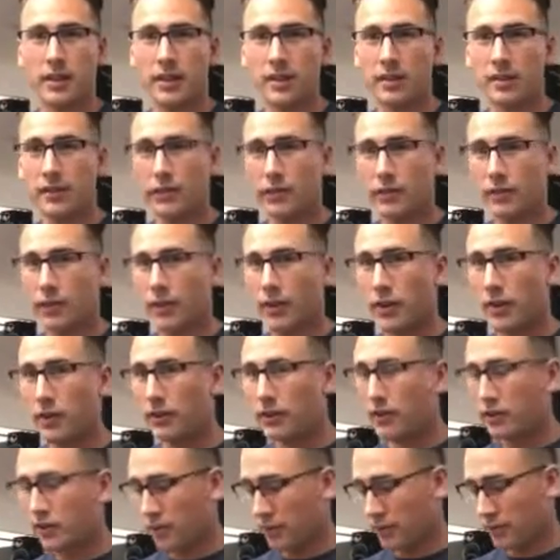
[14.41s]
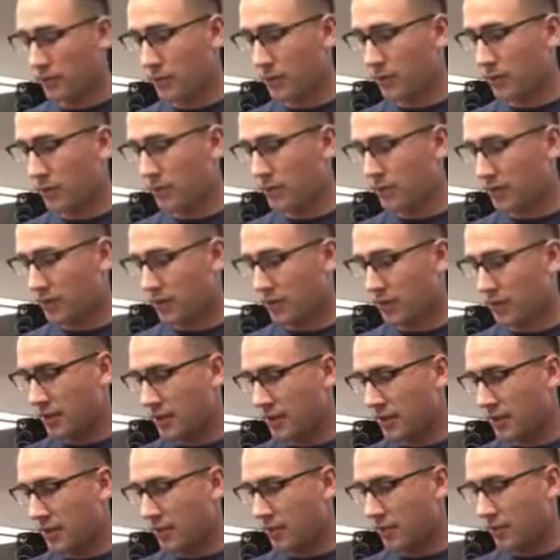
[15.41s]
And for those who
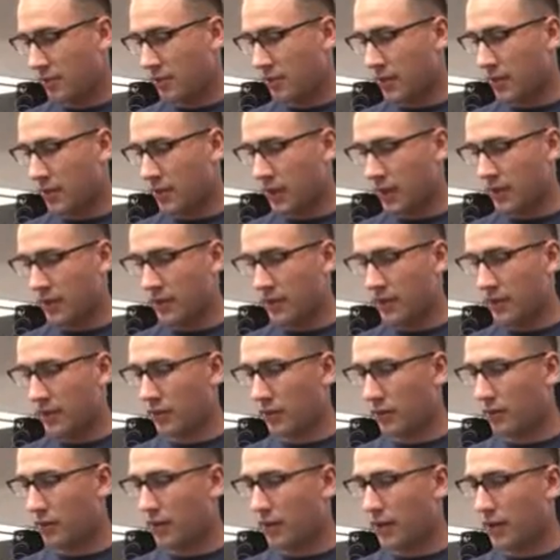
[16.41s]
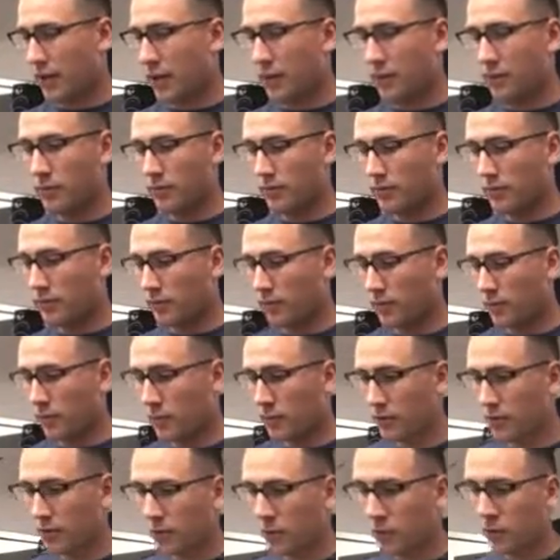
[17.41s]
have been handed it on a plate,
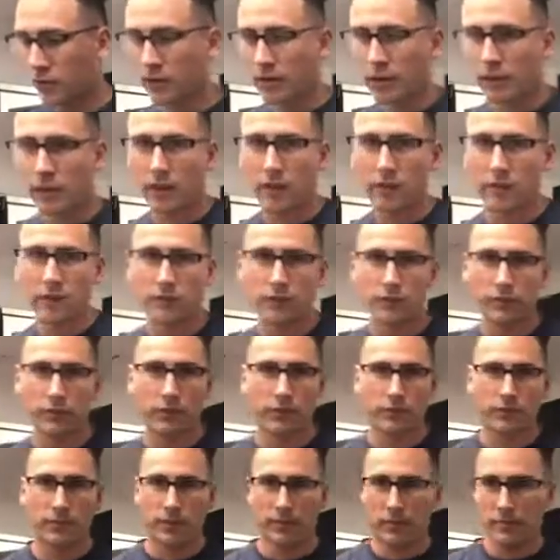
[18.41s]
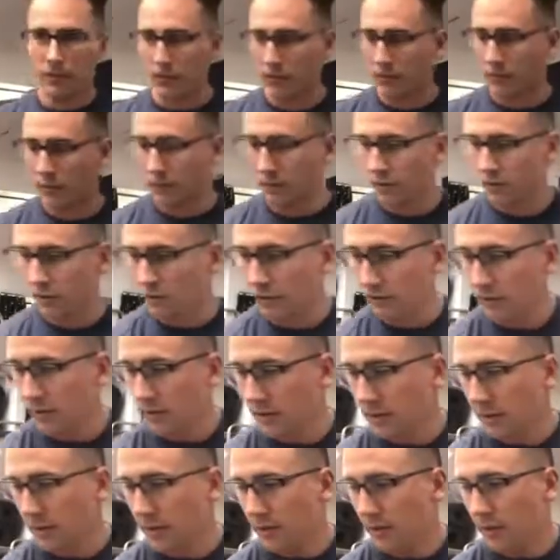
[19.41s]
I'm not talking those who've been given
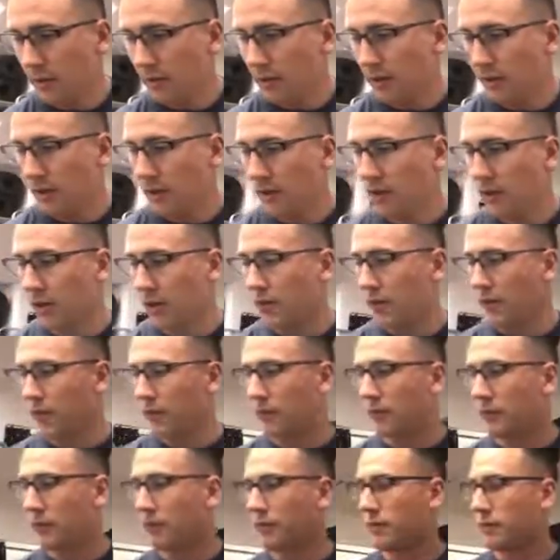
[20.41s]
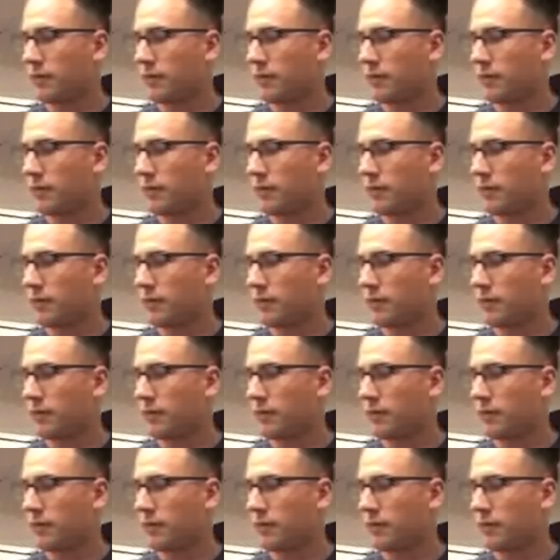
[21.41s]
a couple of